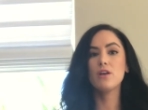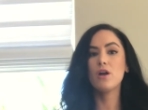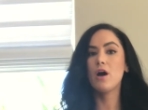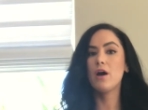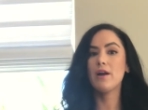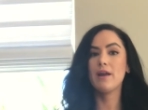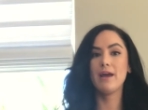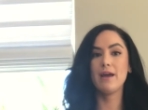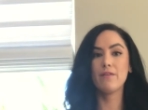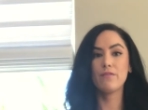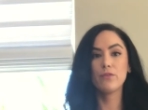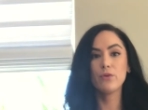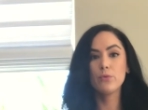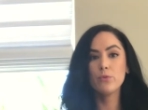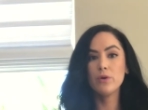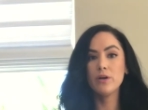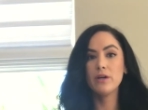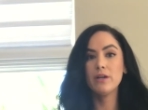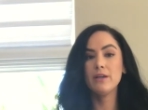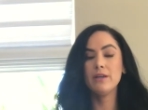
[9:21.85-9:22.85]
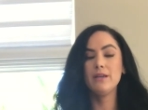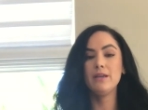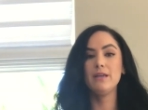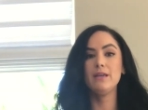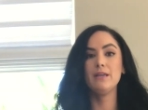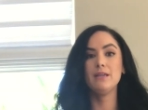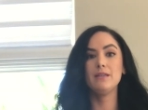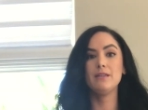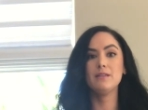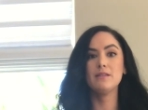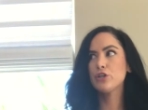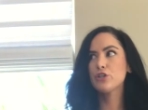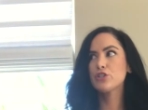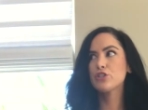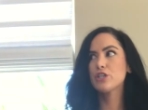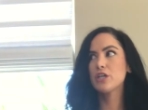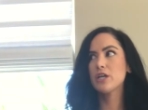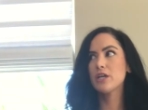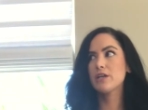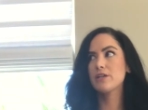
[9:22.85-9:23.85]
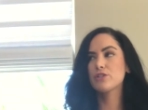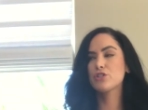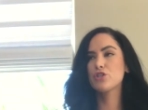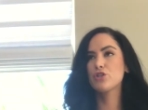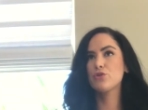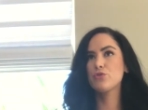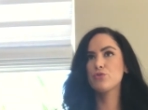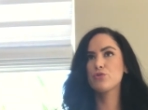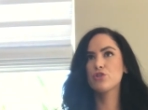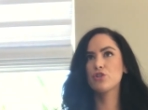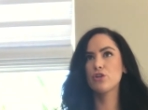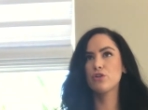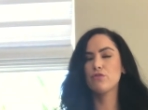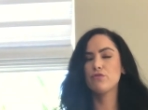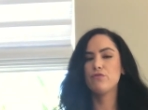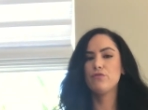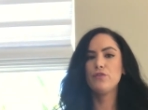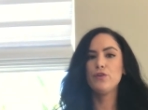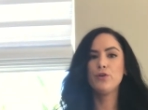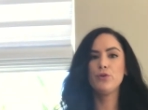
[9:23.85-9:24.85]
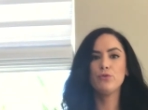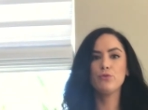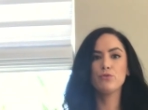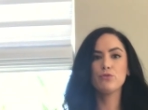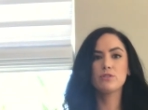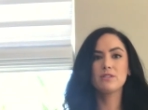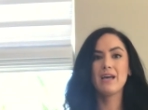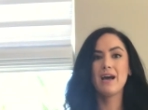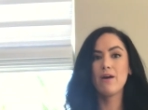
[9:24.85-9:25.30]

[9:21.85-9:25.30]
Not everyone is allergic to certain foods.